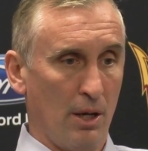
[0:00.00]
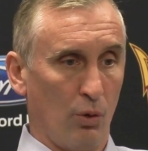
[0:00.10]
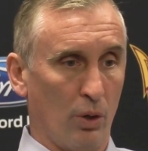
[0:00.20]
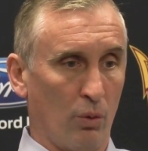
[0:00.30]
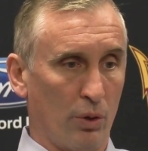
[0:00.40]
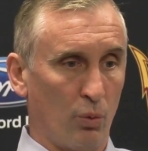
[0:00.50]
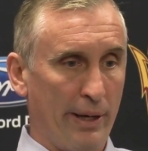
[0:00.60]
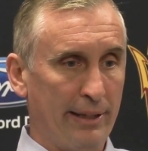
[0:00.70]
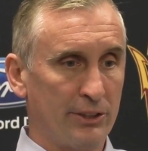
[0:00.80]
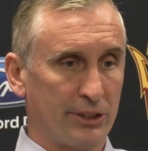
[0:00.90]
what
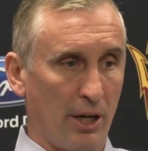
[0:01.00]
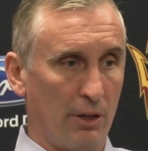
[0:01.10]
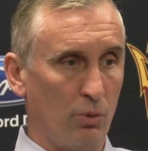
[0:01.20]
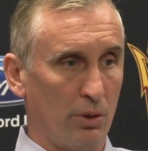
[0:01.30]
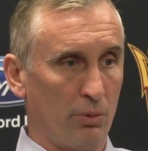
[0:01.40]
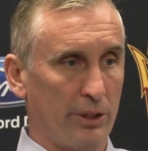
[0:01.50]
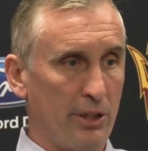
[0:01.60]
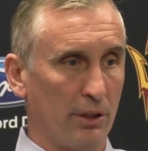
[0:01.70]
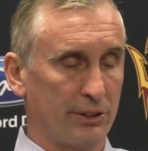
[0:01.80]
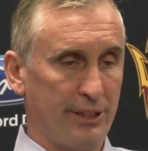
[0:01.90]
Wayne has done with a
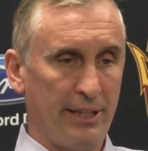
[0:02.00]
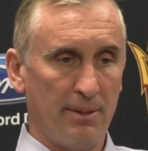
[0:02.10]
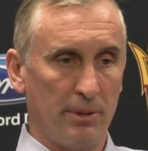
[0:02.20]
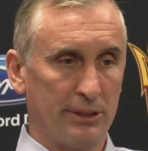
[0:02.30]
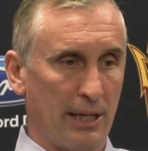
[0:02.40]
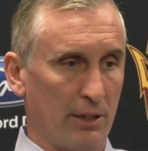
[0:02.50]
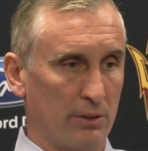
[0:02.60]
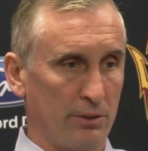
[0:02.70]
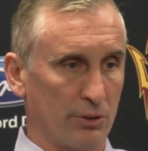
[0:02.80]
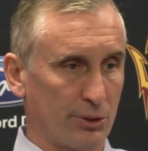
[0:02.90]
young team, and he's got
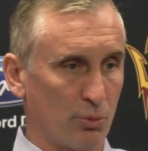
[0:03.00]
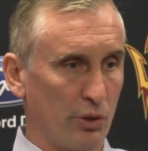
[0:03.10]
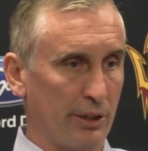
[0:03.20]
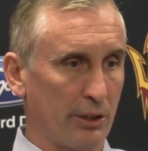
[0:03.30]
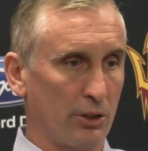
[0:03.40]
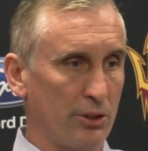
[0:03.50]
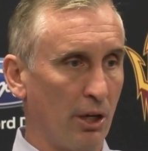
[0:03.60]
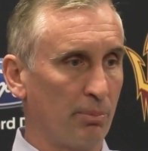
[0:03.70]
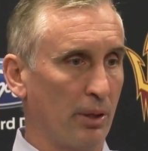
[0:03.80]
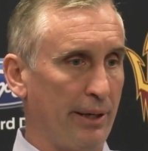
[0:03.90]
some really good
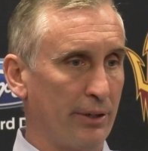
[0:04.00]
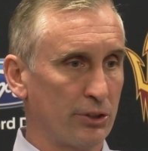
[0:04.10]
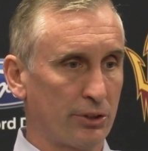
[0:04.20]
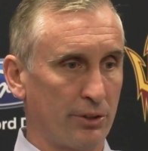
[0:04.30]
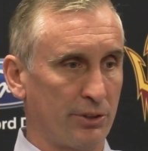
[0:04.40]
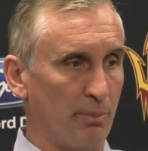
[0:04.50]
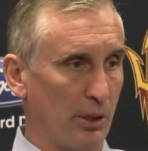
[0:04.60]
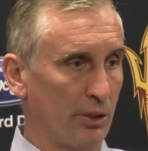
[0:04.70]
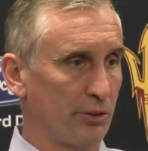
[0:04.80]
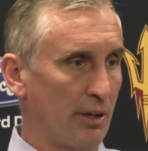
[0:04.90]
young players to
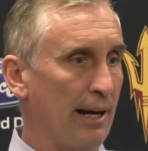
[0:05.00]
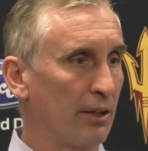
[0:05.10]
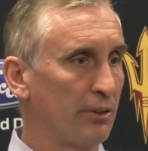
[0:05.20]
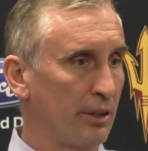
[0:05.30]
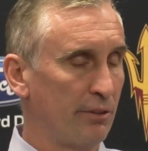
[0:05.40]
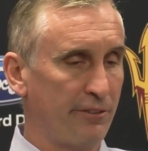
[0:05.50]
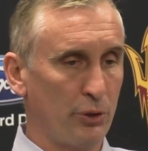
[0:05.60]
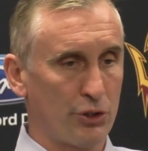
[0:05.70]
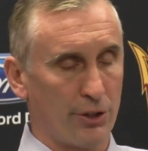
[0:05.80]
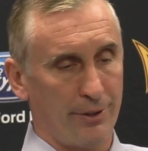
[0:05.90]
build around in the
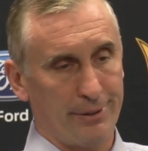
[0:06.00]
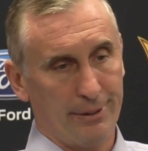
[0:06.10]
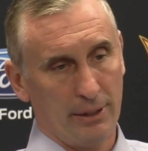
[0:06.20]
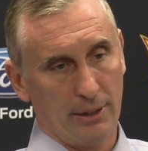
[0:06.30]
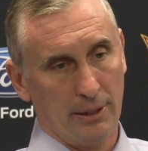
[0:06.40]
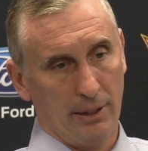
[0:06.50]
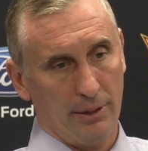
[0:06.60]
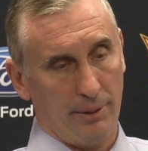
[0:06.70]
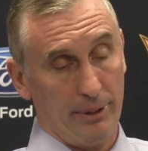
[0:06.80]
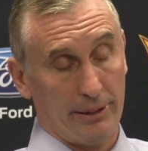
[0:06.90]
future. And
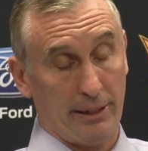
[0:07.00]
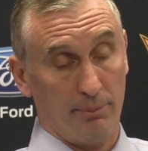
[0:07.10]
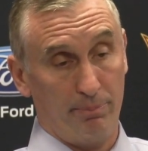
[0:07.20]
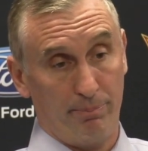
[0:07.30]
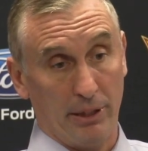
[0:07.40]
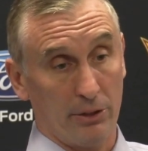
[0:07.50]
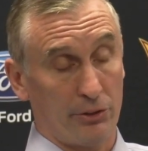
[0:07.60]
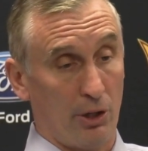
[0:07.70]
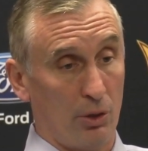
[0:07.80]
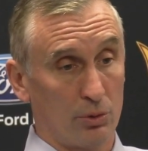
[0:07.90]
the kid
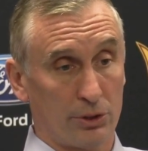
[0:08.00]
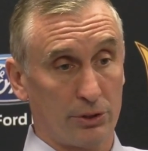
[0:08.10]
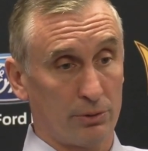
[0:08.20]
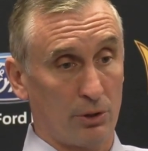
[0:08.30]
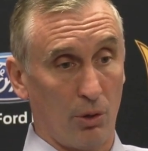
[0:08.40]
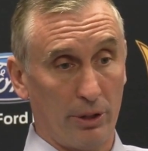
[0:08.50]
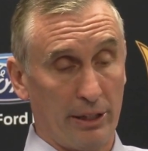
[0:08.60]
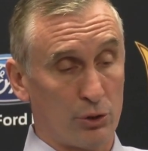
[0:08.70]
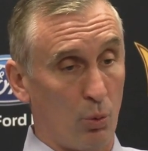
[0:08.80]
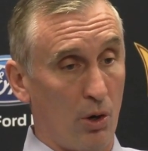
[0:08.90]
Bilodeau was going
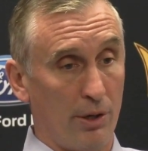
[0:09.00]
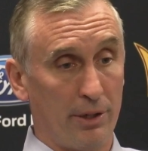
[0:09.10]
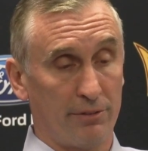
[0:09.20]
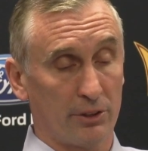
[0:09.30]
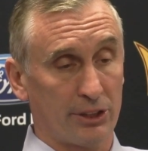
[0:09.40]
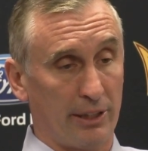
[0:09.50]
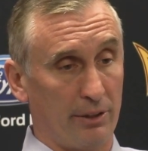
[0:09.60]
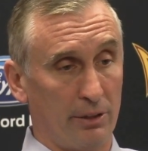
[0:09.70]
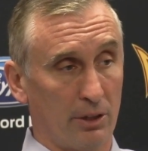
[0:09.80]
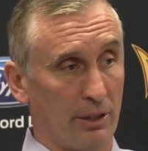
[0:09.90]
against Warren. It looked like
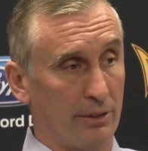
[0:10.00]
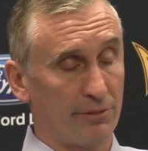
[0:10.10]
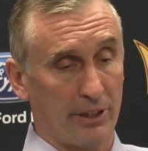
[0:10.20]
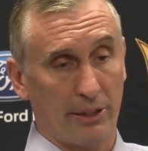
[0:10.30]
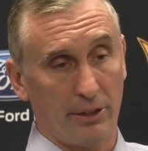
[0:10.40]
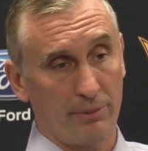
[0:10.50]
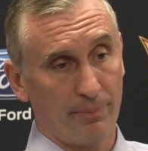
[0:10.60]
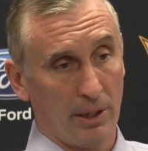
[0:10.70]
freaking